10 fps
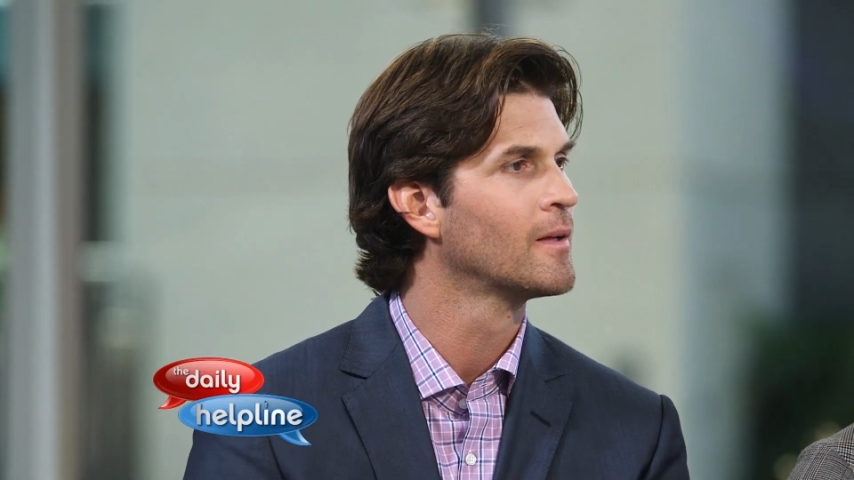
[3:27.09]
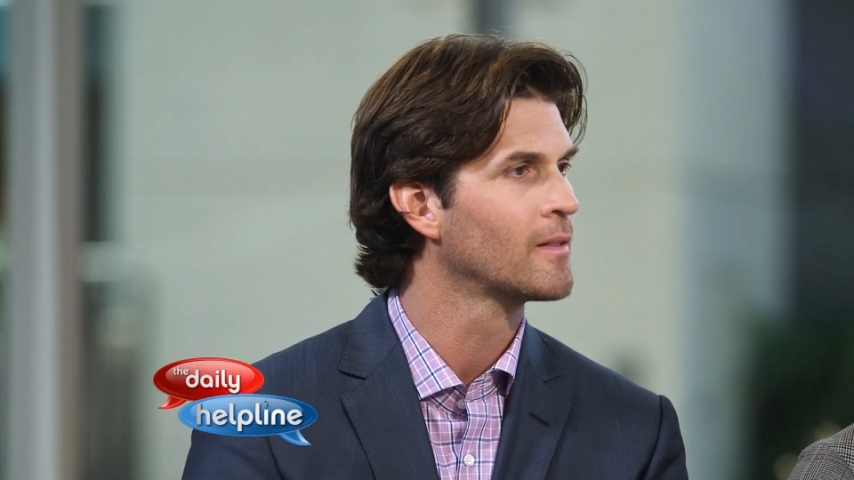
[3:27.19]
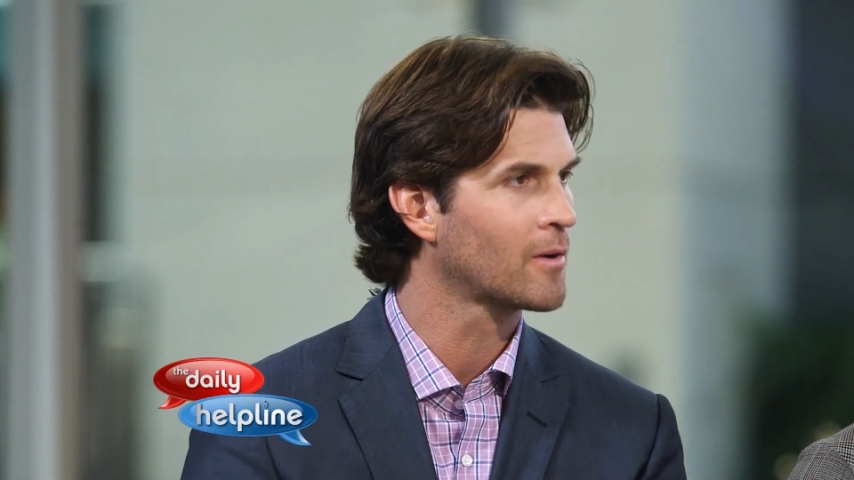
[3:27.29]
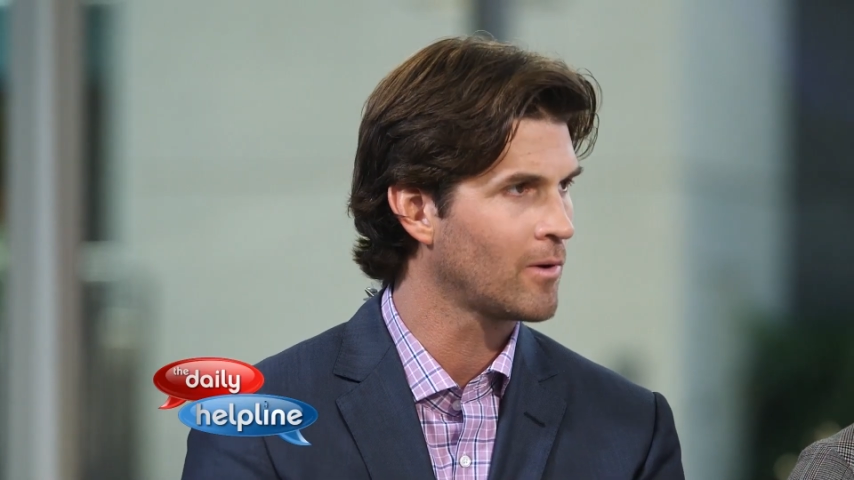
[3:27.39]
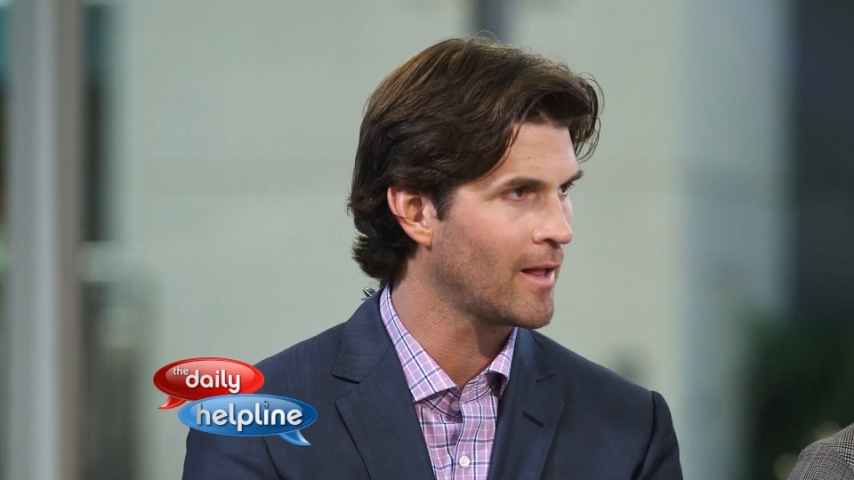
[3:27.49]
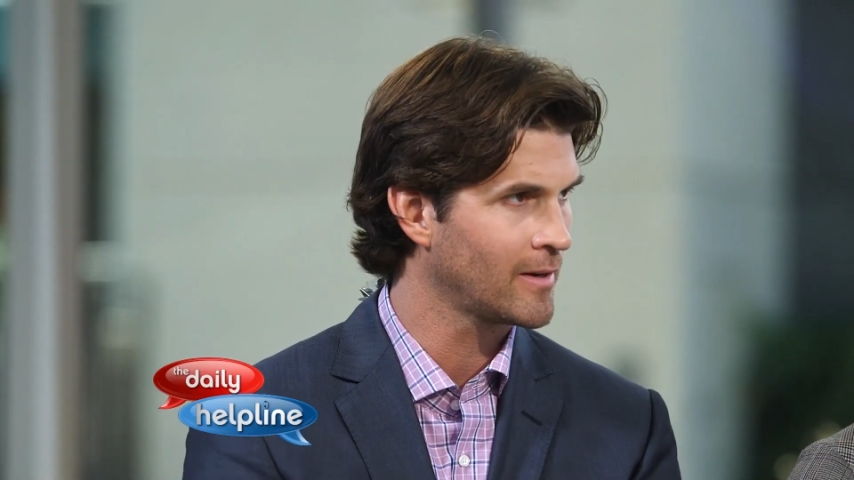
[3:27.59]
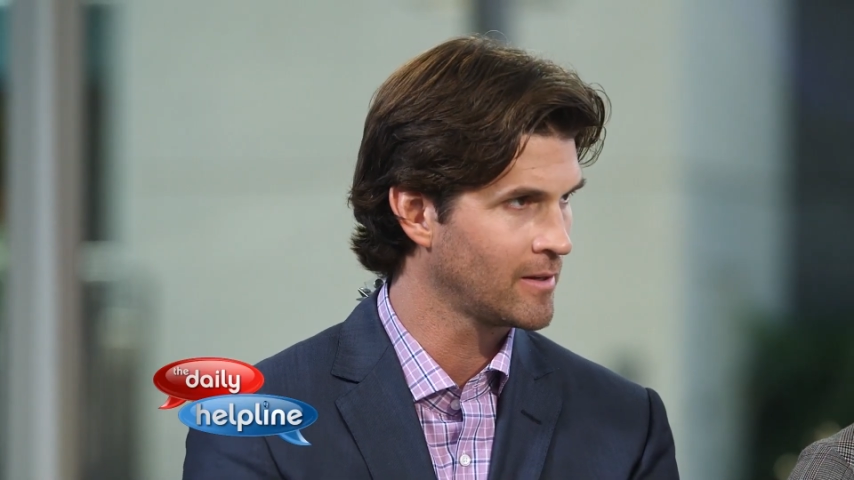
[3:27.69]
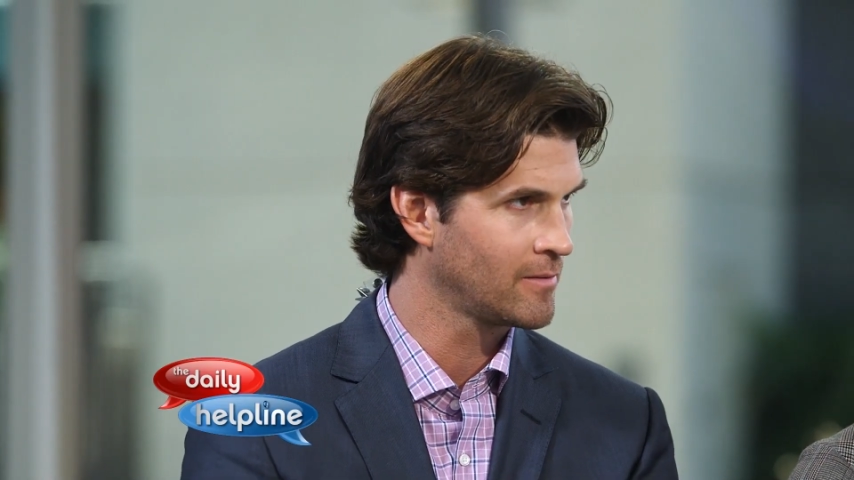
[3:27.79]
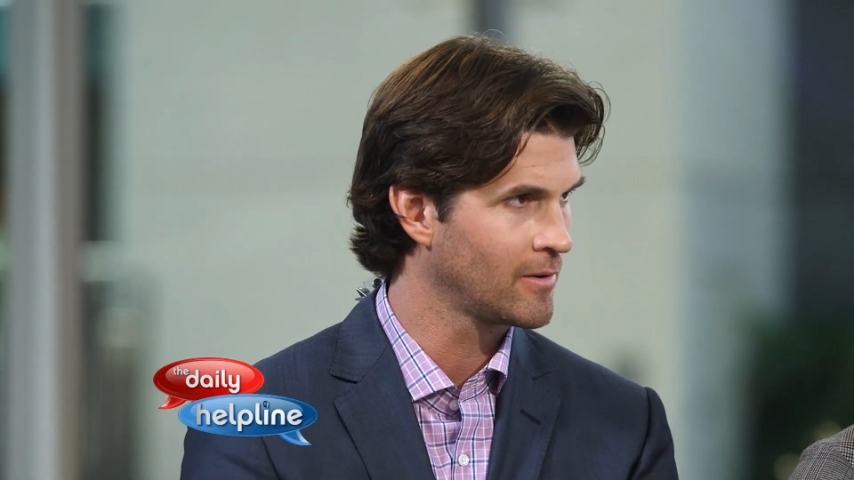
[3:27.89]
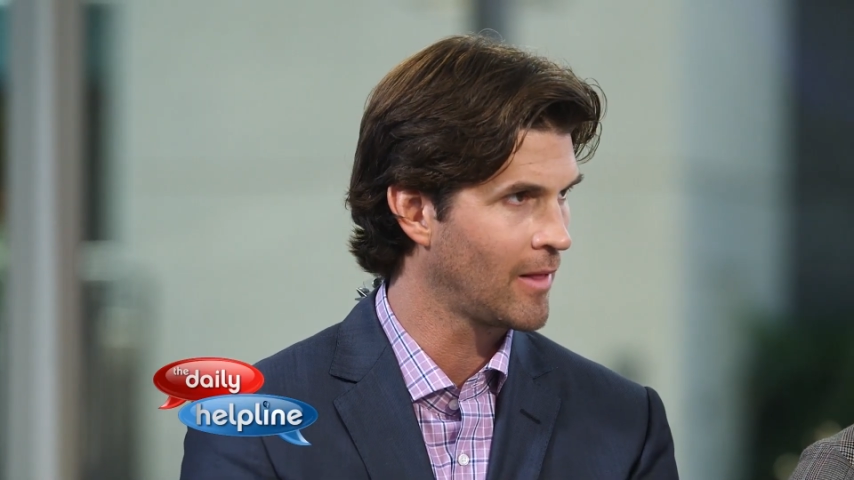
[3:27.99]
the
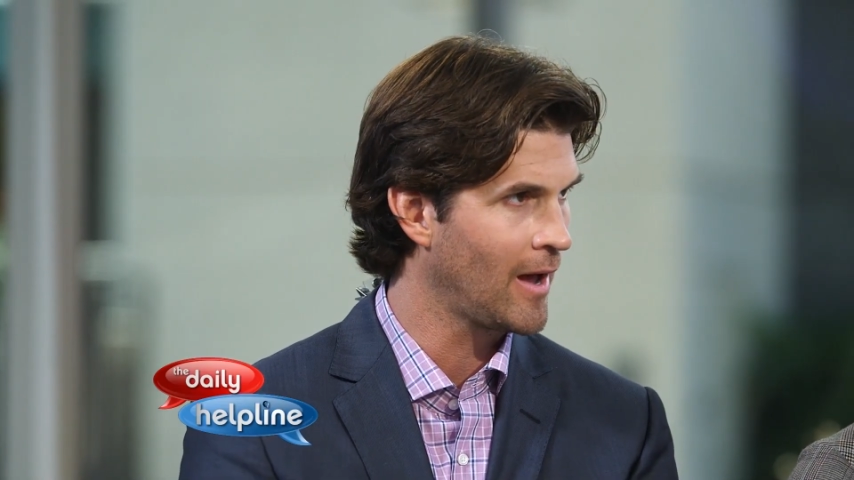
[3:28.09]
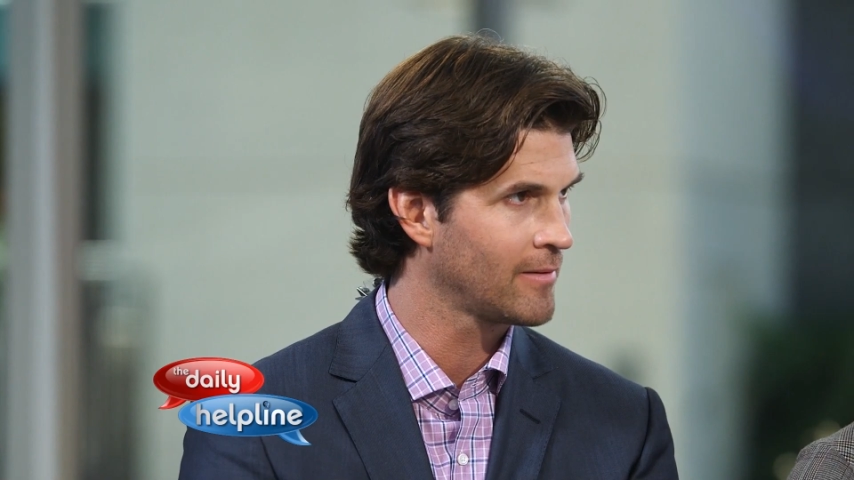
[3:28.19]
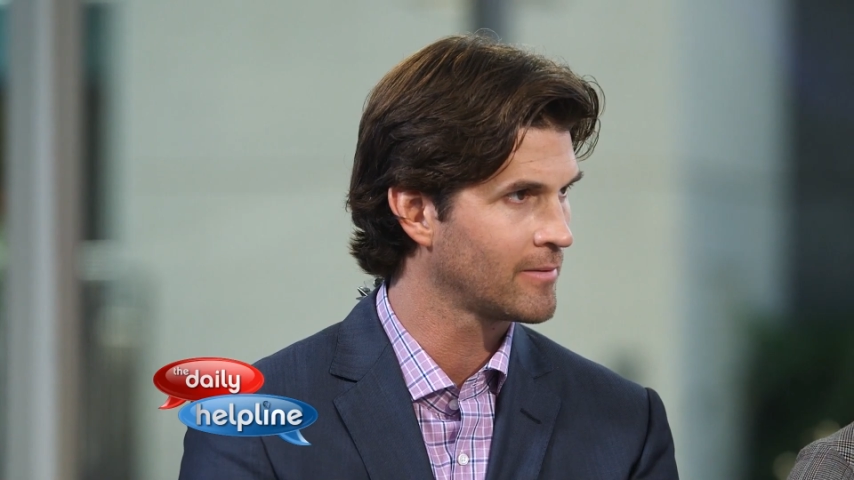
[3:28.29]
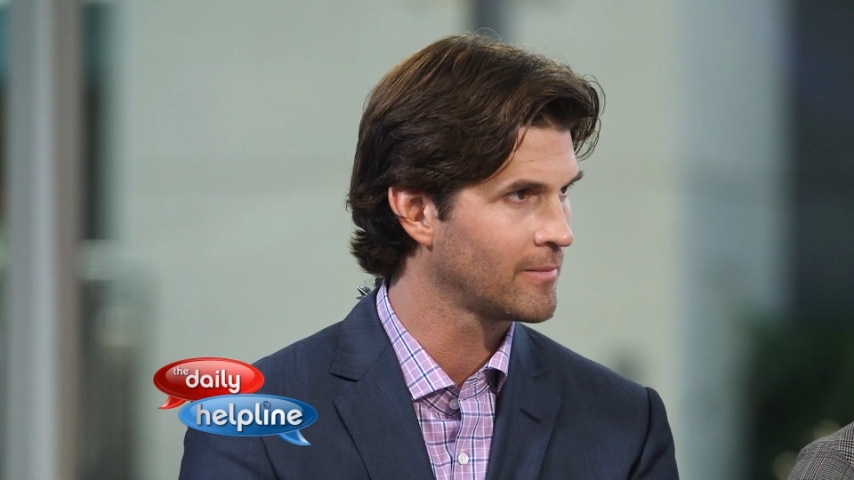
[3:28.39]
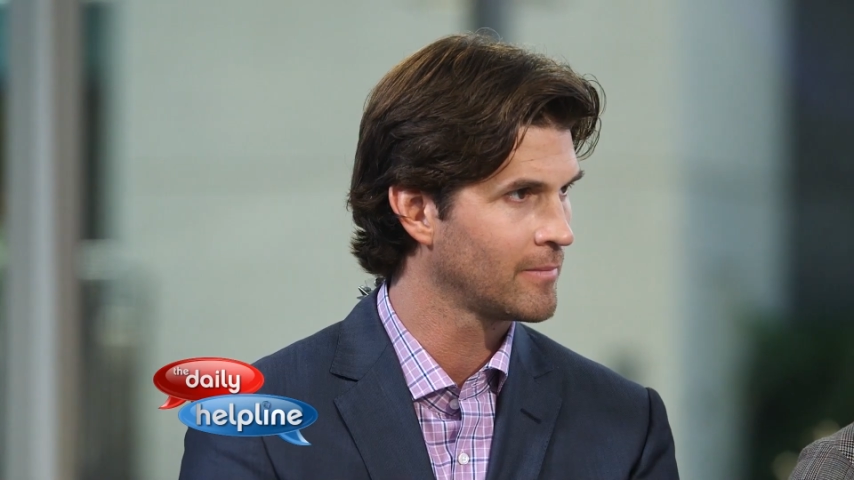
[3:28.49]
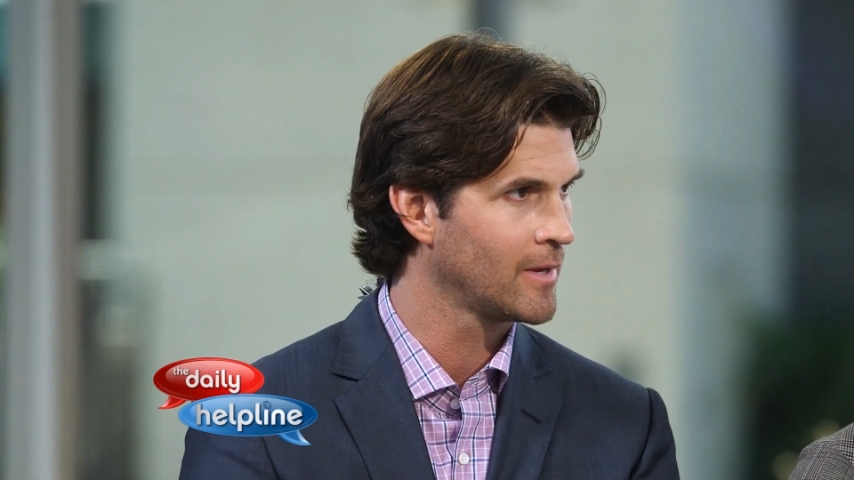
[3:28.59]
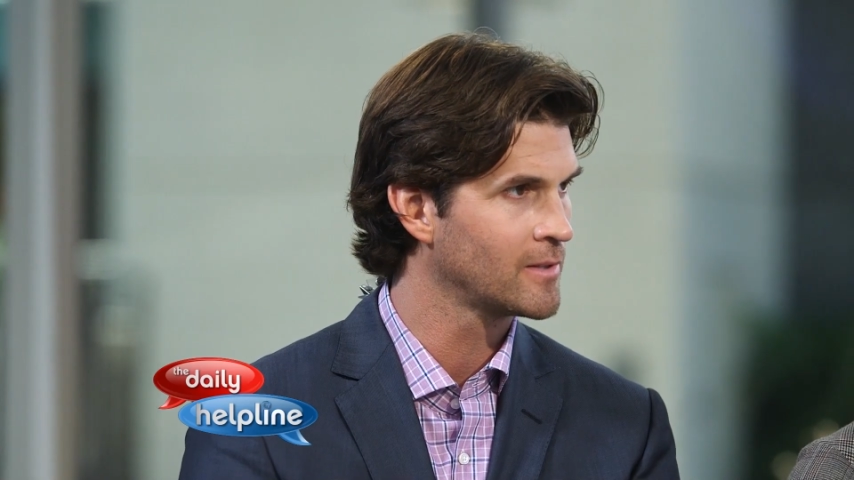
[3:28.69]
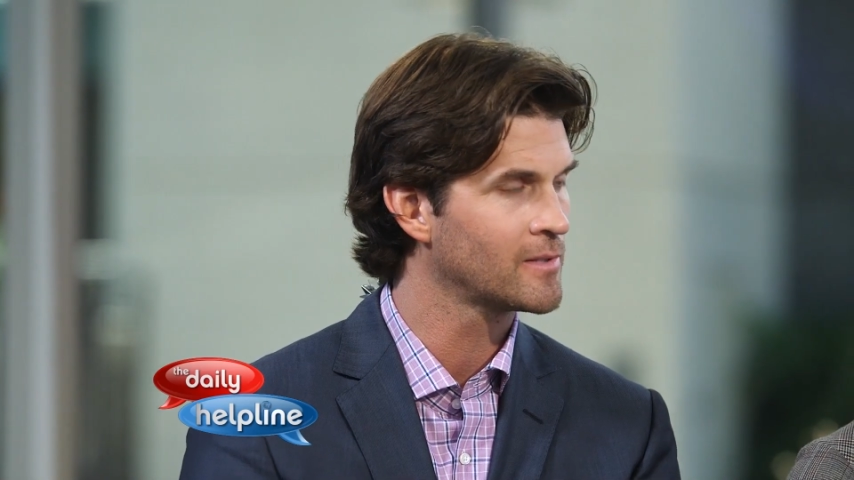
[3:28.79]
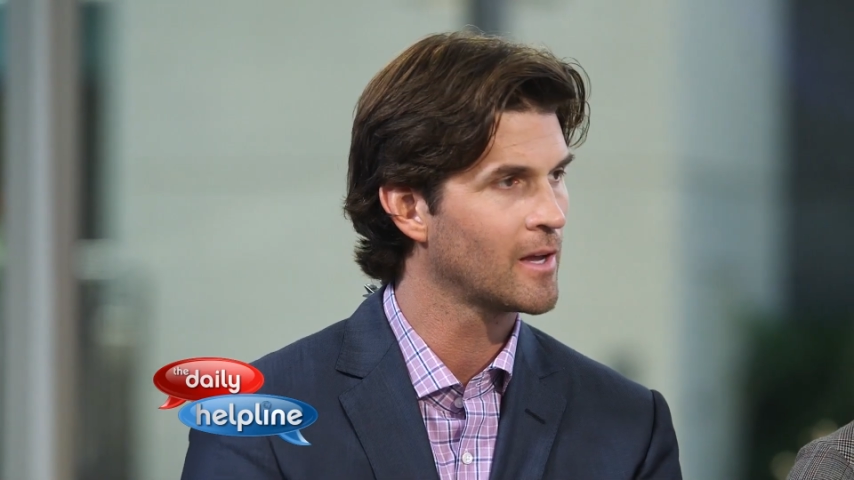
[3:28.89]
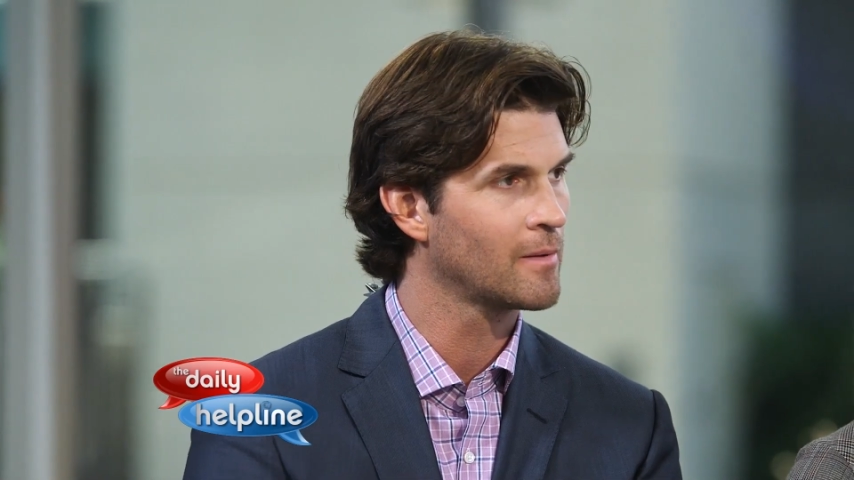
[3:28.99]
quality of your life
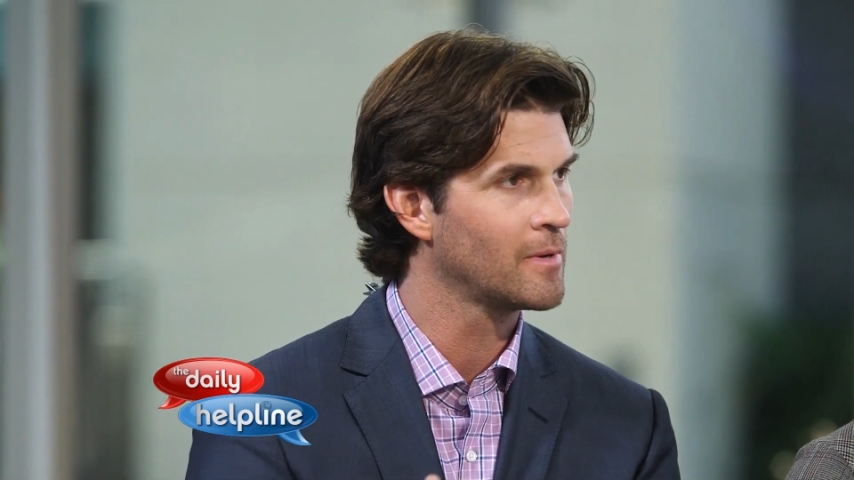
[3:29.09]
instead